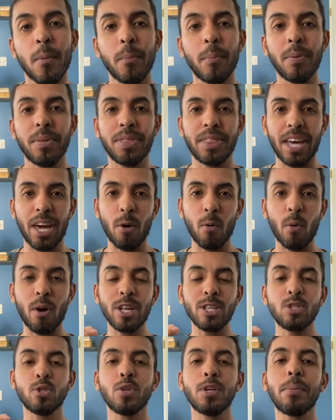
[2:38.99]
but they
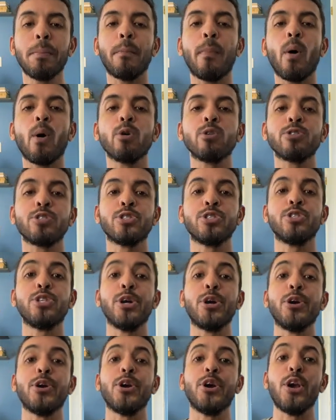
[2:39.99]
want to impose
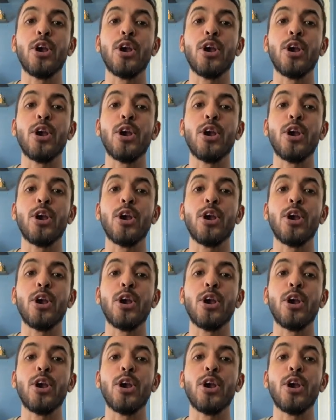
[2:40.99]
their